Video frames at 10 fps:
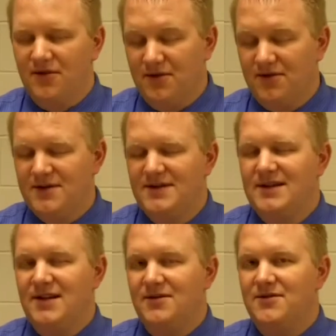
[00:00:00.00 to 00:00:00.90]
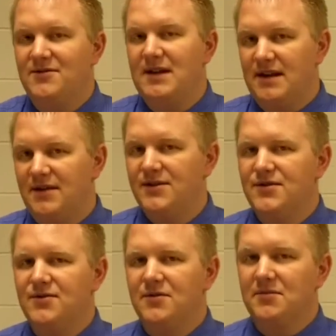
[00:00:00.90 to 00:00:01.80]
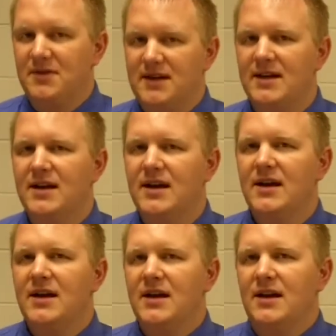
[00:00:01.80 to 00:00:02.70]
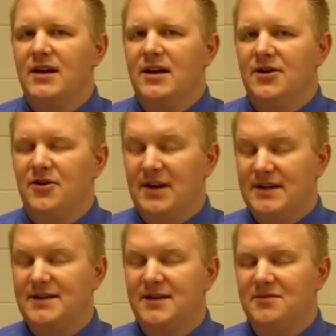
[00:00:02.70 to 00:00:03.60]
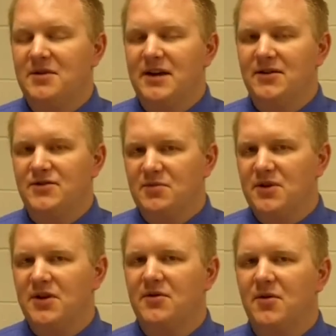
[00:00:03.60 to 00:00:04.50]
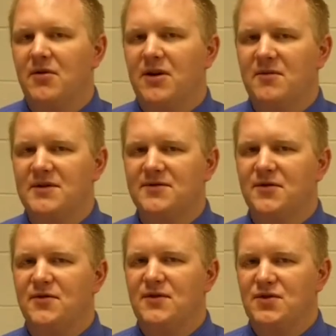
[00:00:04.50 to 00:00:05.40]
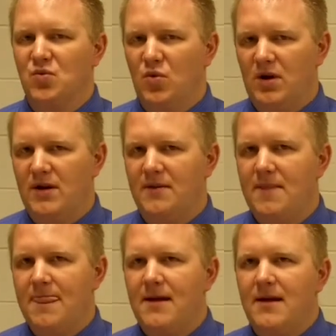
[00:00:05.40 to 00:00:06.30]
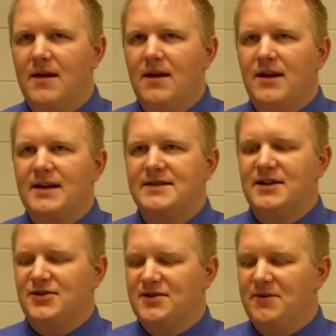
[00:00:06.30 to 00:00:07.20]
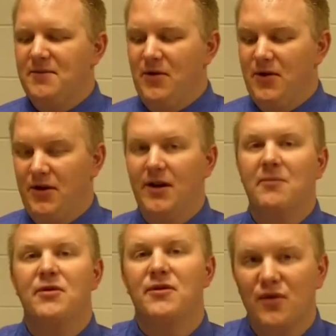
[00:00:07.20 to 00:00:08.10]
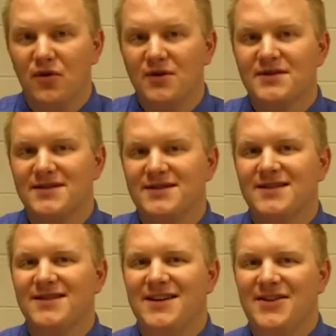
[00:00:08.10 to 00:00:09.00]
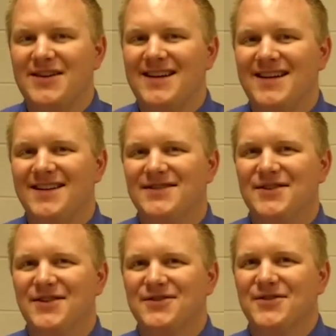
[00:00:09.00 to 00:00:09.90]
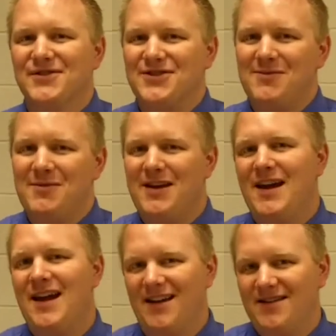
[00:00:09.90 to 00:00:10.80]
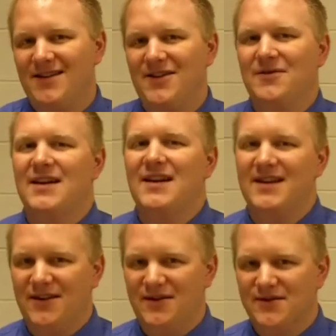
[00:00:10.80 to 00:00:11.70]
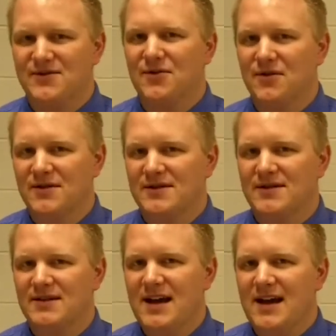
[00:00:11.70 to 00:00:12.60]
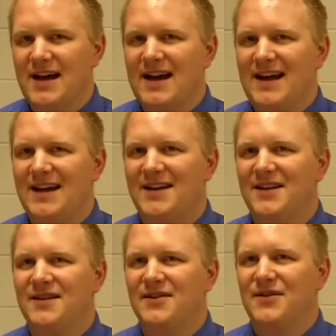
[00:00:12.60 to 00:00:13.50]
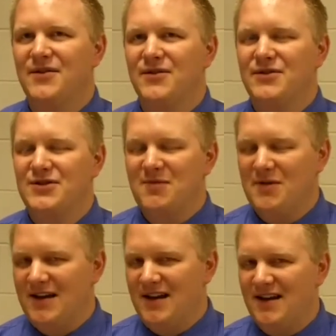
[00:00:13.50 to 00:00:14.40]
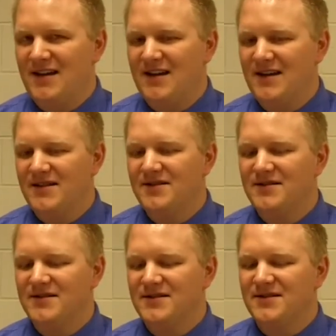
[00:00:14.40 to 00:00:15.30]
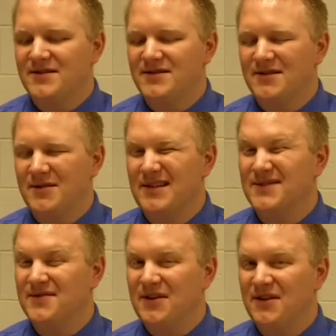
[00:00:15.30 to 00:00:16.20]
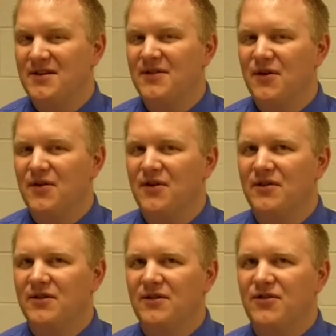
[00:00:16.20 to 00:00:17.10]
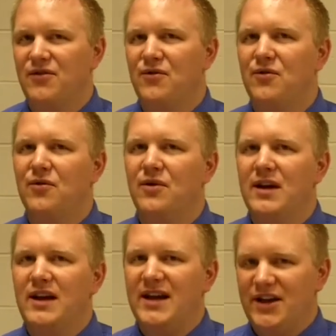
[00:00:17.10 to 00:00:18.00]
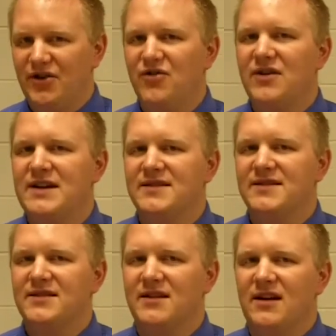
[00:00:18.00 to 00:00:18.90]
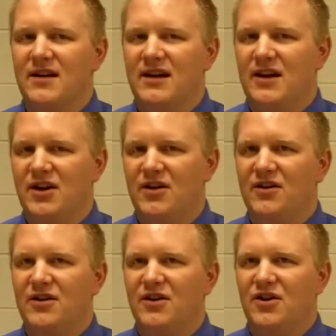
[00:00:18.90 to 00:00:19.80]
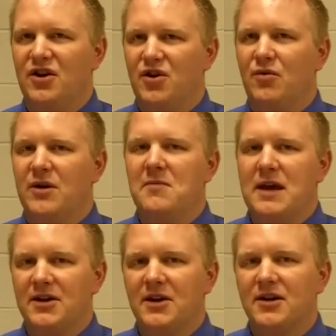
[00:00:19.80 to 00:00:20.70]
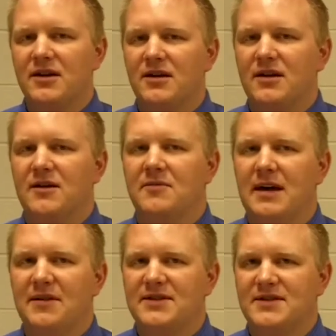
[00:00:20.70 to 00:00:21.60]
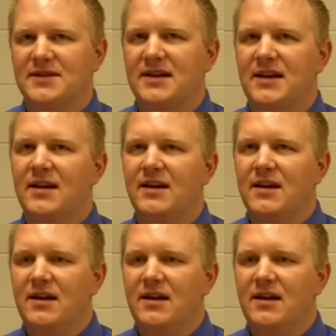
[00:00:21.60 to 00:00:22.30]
core courses that you do need to complete your NCAA eligibility requirements for Division I, it's not just the number of courses that you need, it's also the GPA that you get in those courses. And the GPA is something that's very difficult to increase in a quick manner. Obviously,